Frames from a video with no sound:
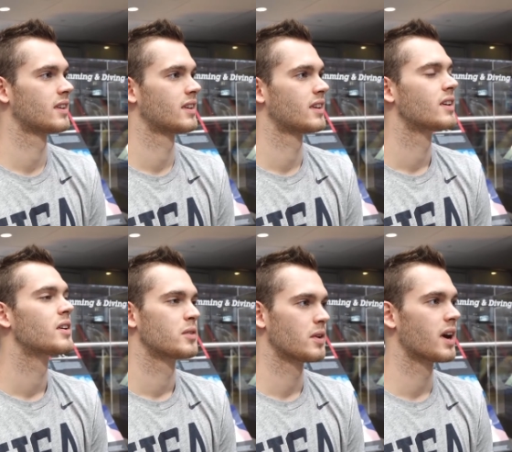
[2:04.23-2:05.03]
All you have to
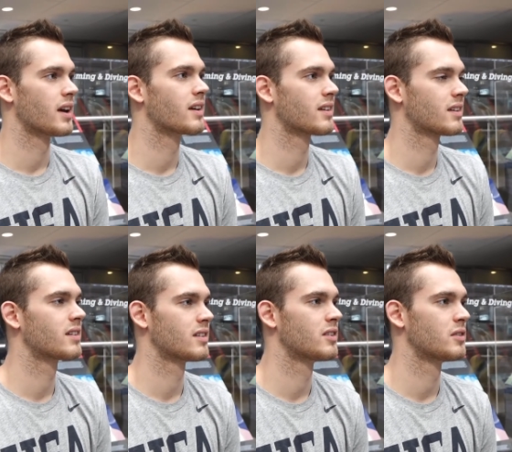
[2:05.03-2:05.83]
worry right. about is 200
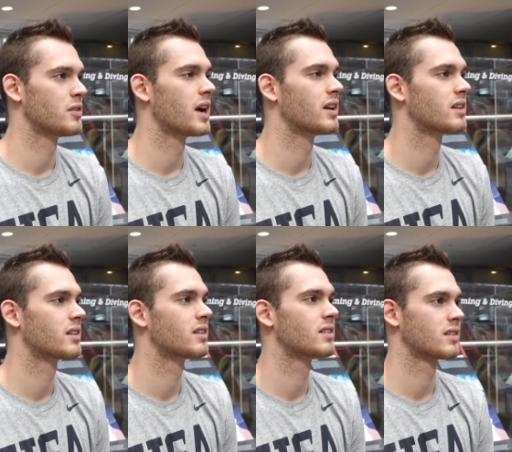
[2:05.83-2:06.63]
free, 200 right. free,
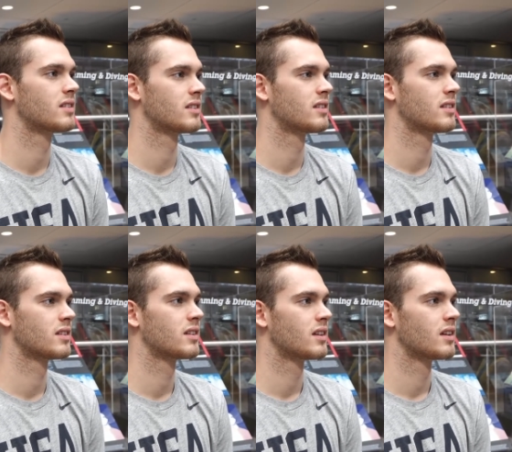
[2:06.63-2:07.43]
200 free. Is that a
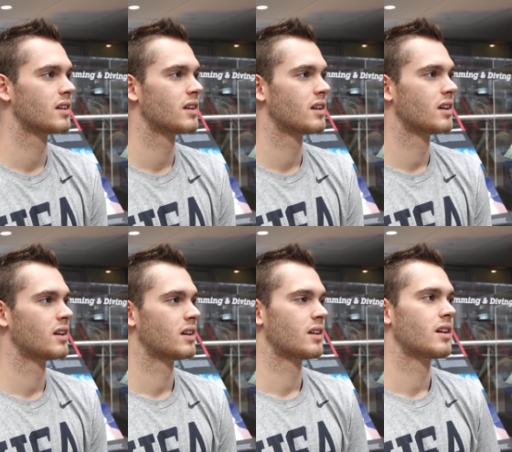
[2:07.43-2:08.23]
good thing, or do
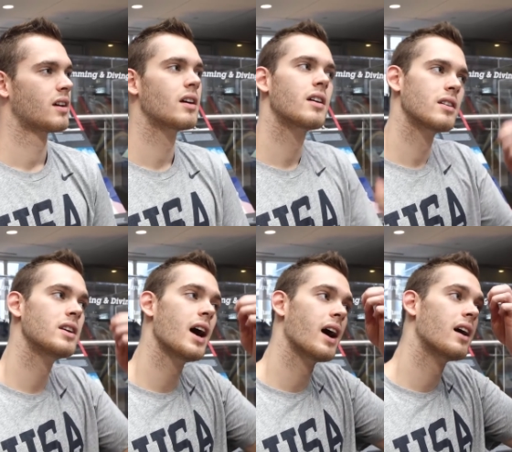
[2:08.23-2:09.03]
you want to, does
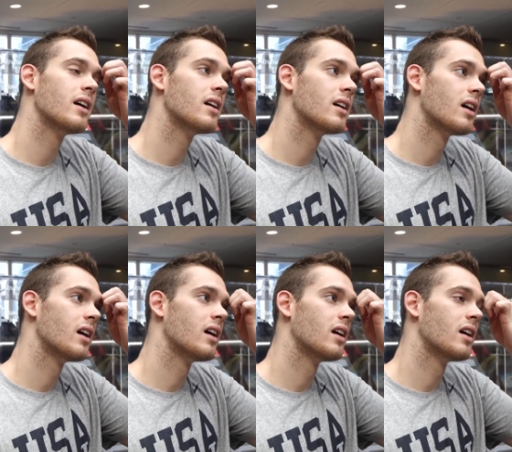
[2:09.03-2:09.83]
yeah. it help to have so
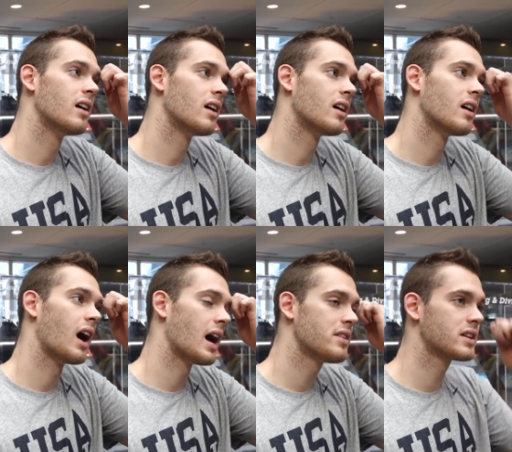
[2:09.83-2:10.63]
many different events?
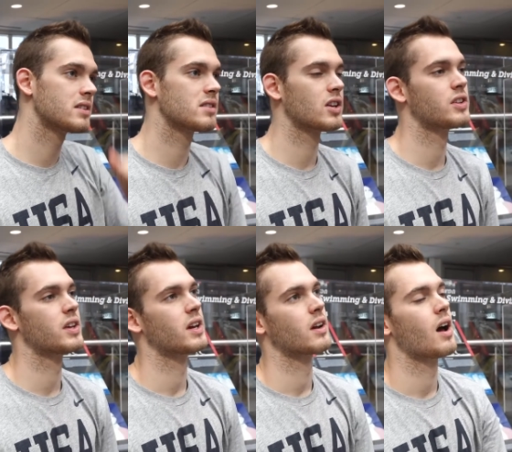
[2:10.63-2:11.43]
I think it's a good
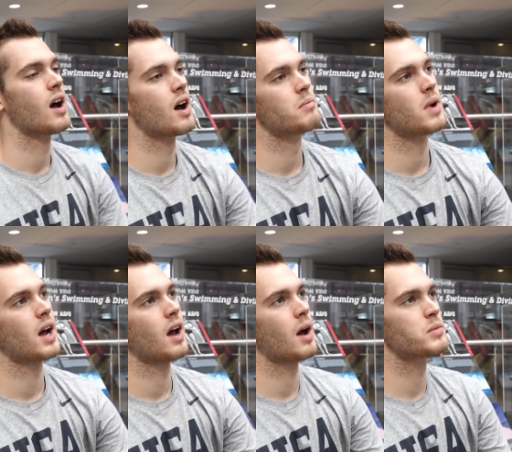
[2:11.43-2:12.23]
thing. Um,
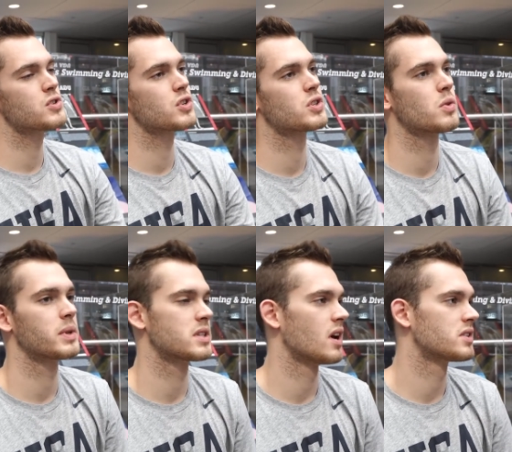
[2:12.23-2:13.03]
I, am usually
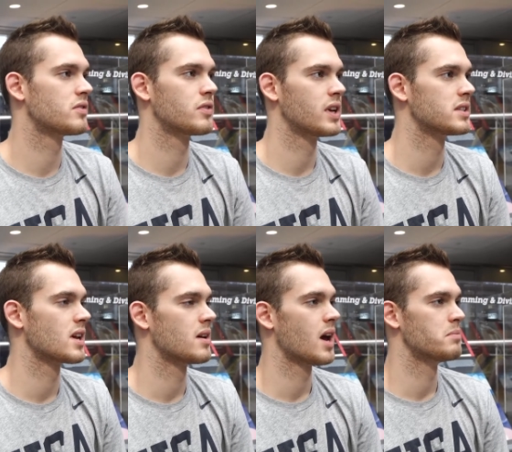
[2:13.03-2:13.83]
swimming tons of events
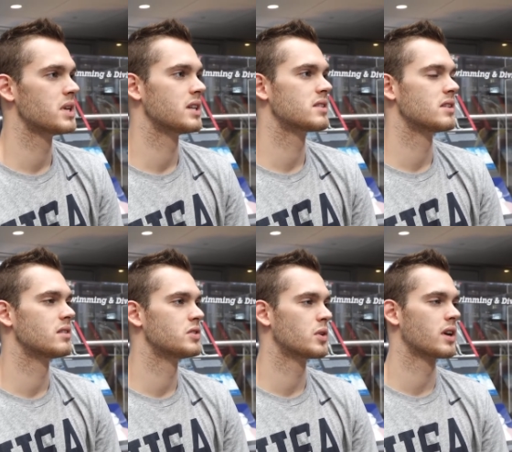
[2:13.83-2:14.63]
at, at, meets
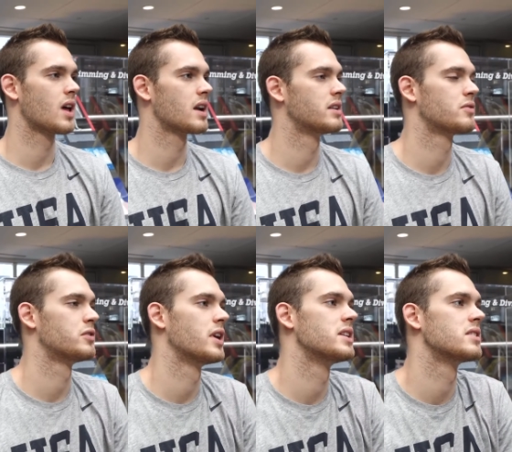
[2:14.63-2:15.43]
and doing a lot of
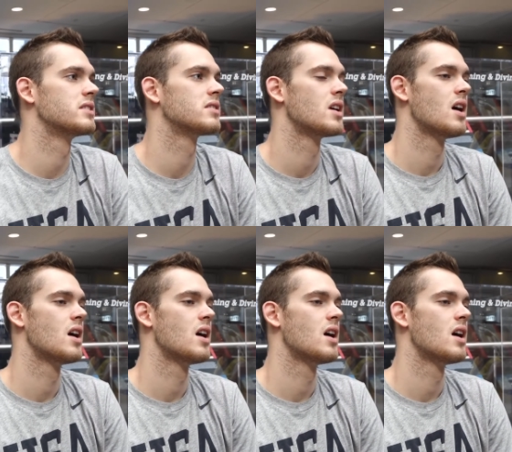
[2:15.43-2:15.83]
different races.